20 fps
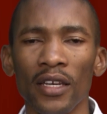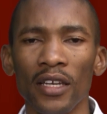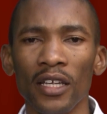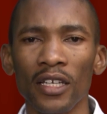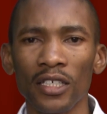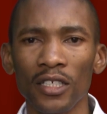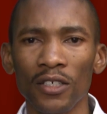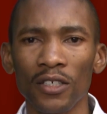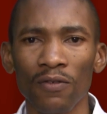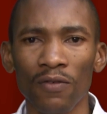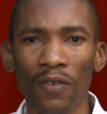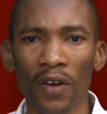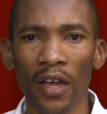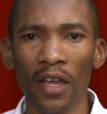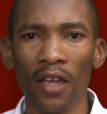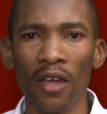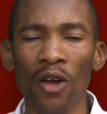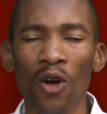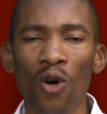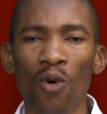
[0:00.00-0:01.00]

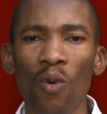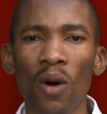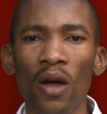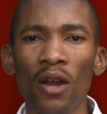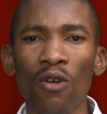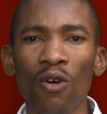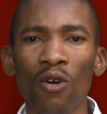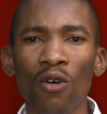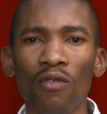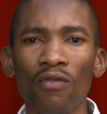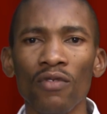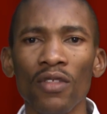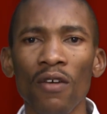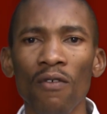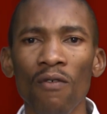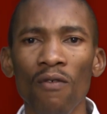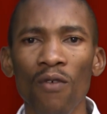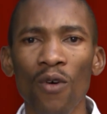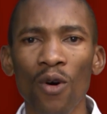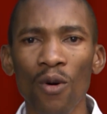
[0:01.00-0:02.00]
identify one of
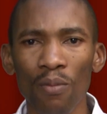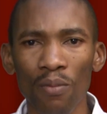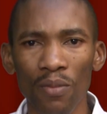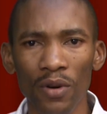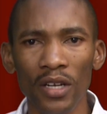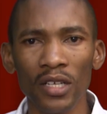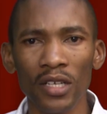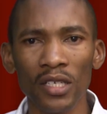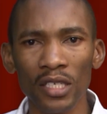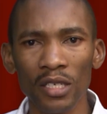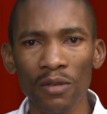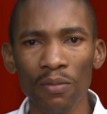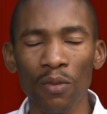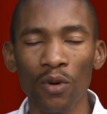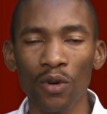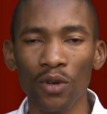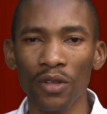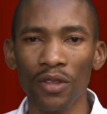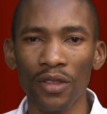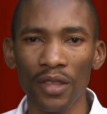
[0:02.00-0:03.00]
the four
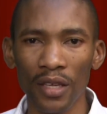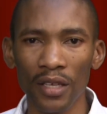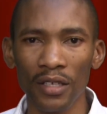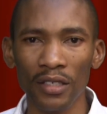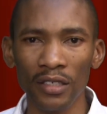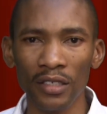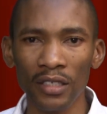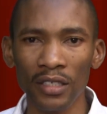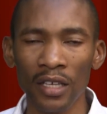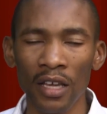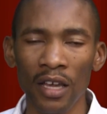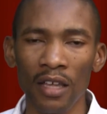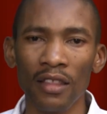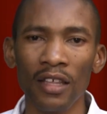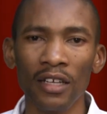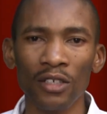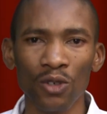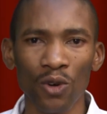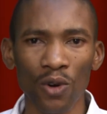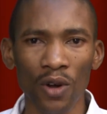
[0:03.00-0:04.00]
principal things
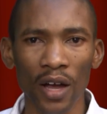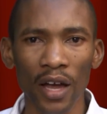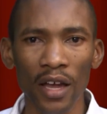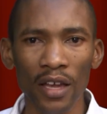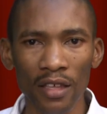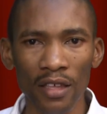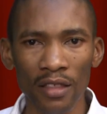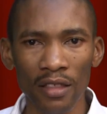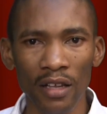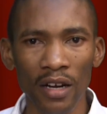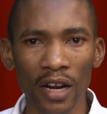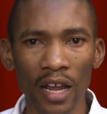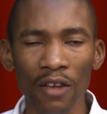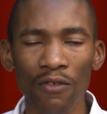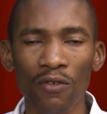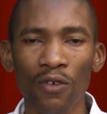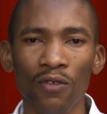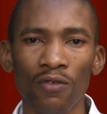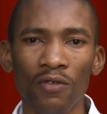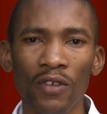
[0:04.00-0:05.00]
that occur in the
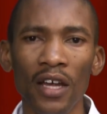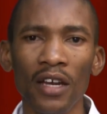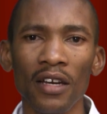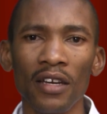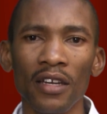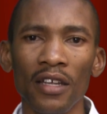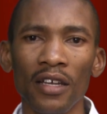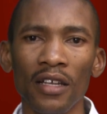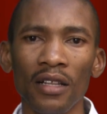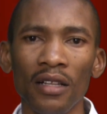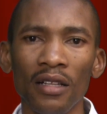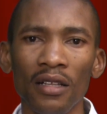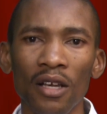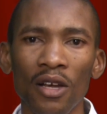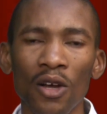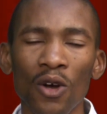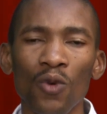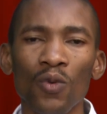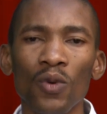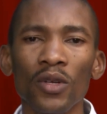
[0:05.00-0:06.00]
life of Daniel,
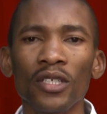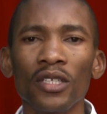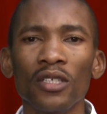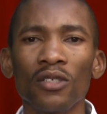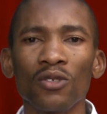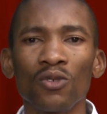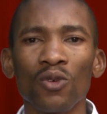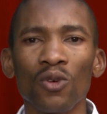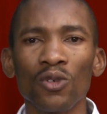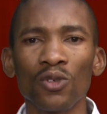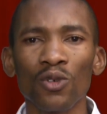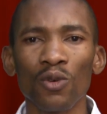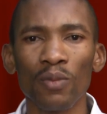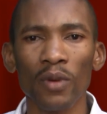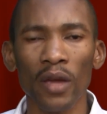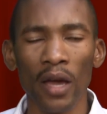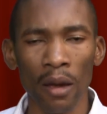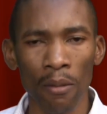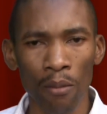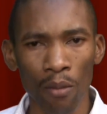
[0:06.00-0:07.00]
which is going to
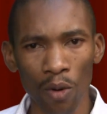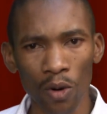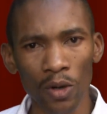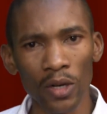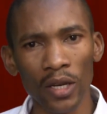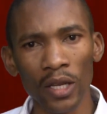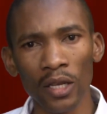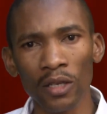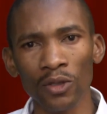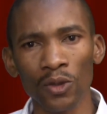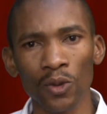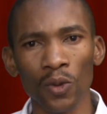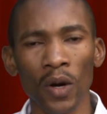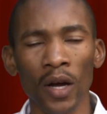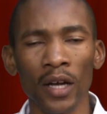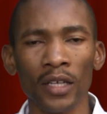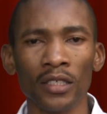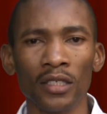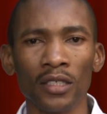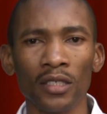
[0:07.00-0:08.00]
be a model to
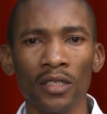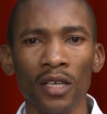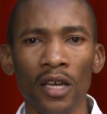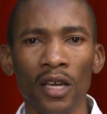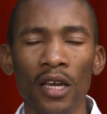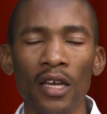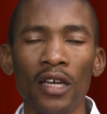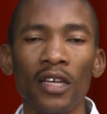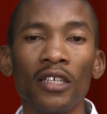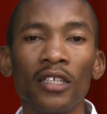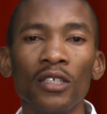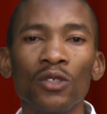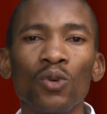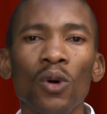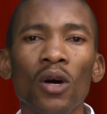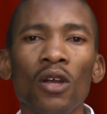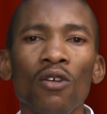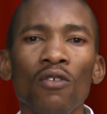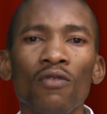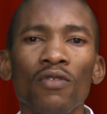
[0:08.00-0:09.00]
us. It is
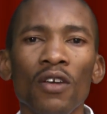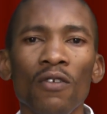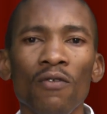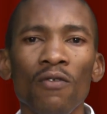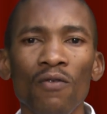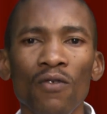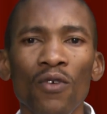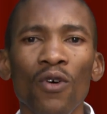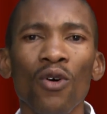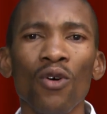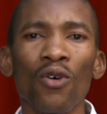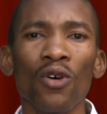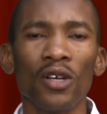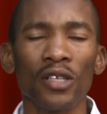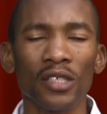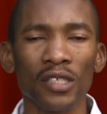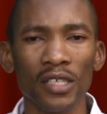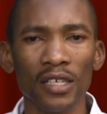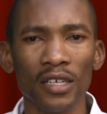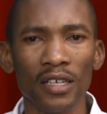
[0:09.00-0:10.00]
one of the four
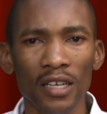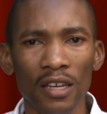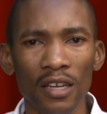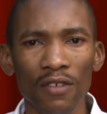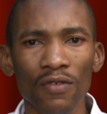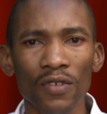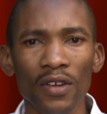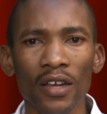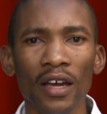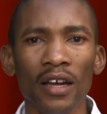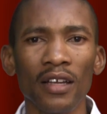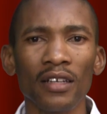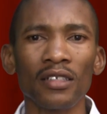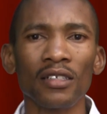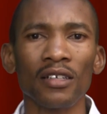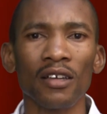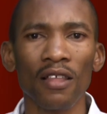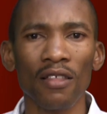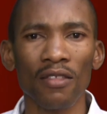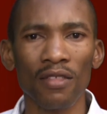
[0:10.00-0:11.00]

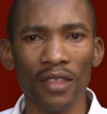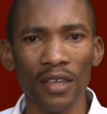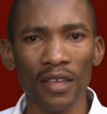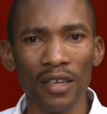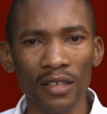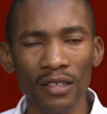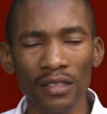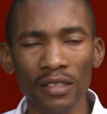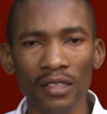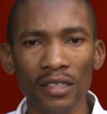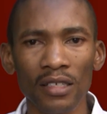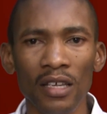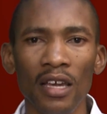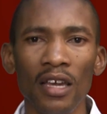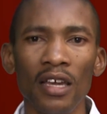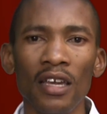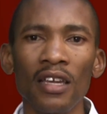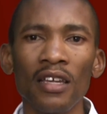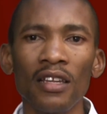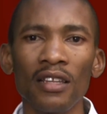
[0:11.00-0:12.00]
significant things
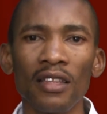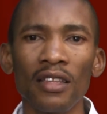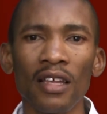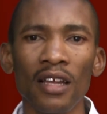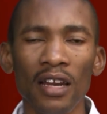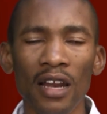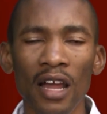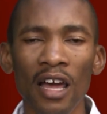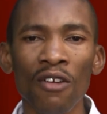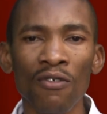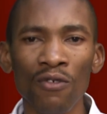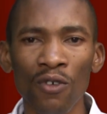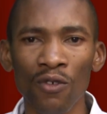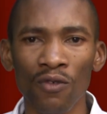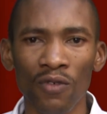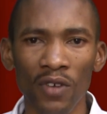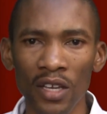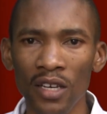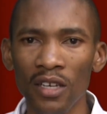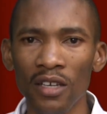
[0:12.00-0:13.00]
in the life
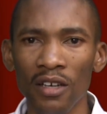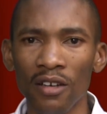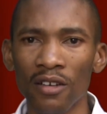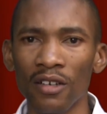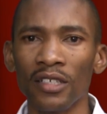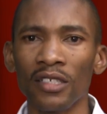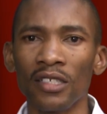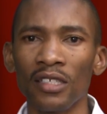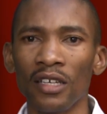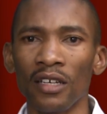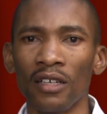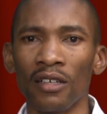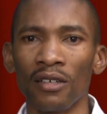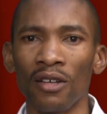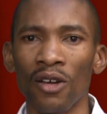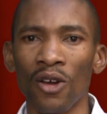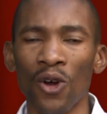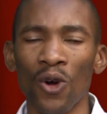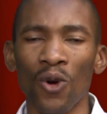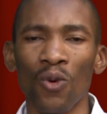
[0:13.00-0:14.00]
of any
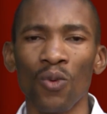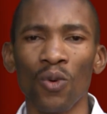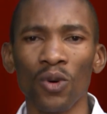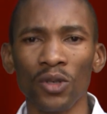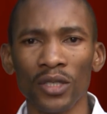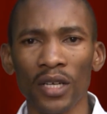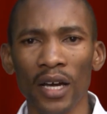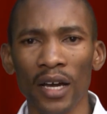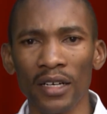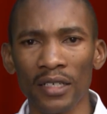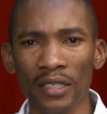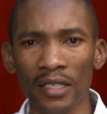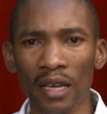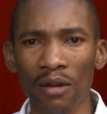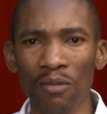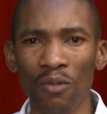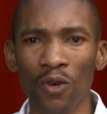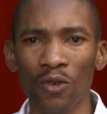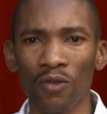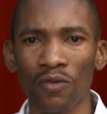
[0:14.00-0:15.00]
Christian. What are
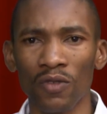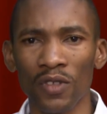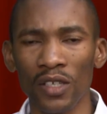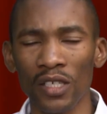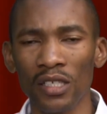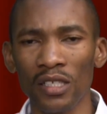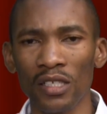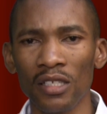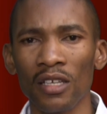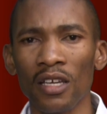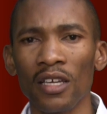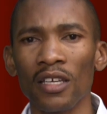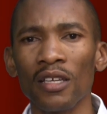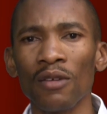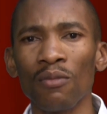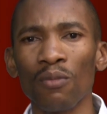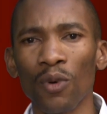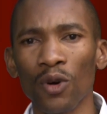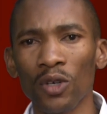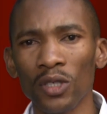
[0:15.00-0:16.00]
some of these
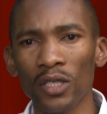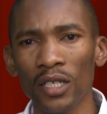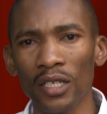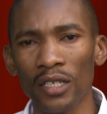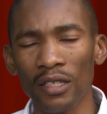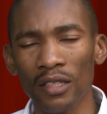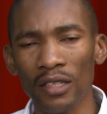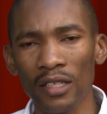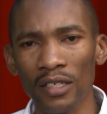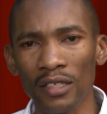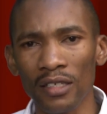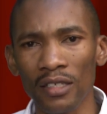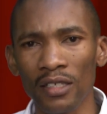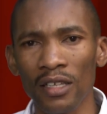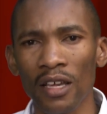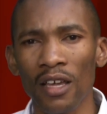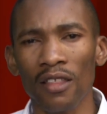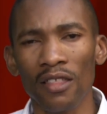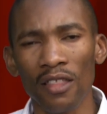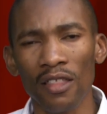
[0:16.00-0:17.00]
important
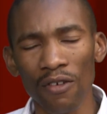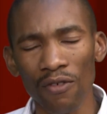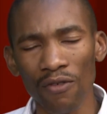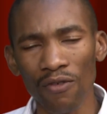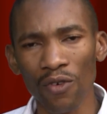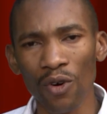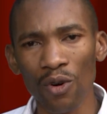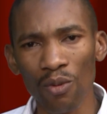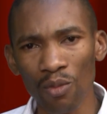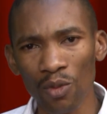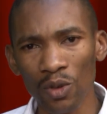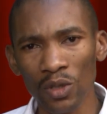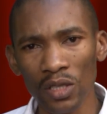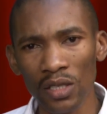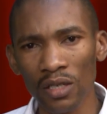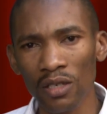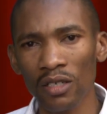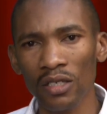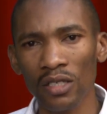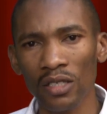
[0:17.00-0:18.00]
things? The four
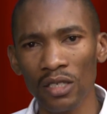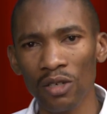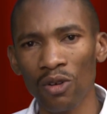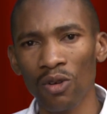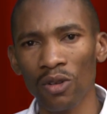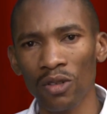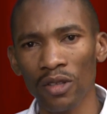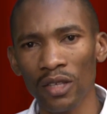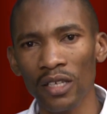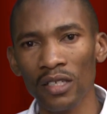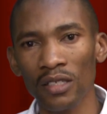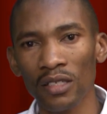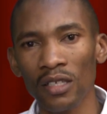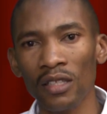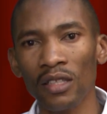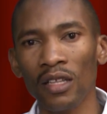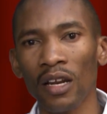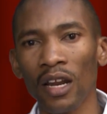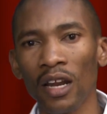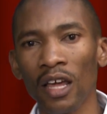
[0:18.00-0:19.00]
most critical things
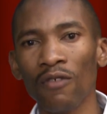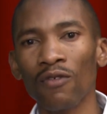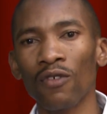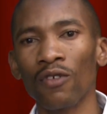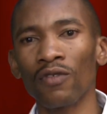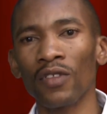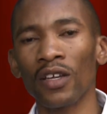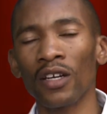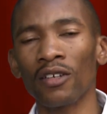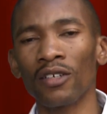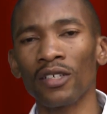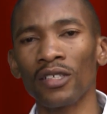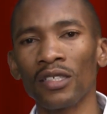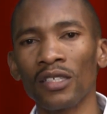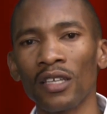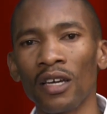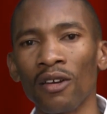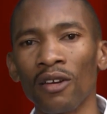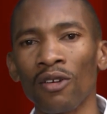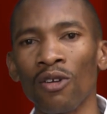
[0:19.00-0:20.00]
in the life of the
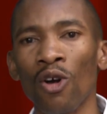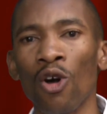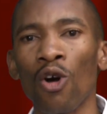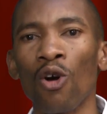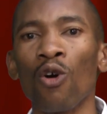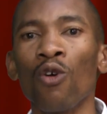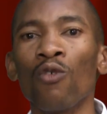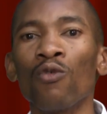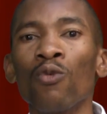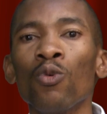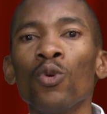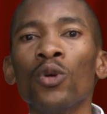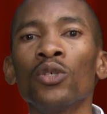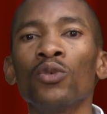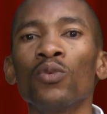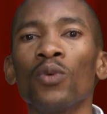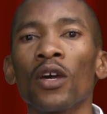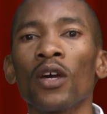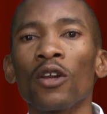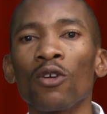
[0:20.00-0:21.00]
Christian, of
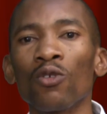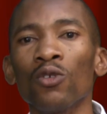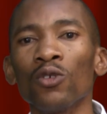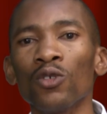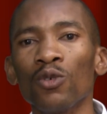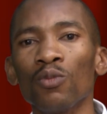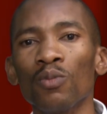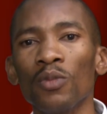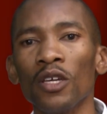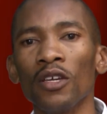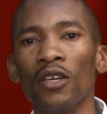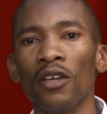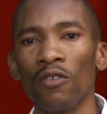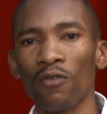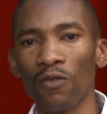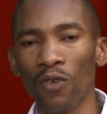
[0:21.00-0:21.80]
which we are going to be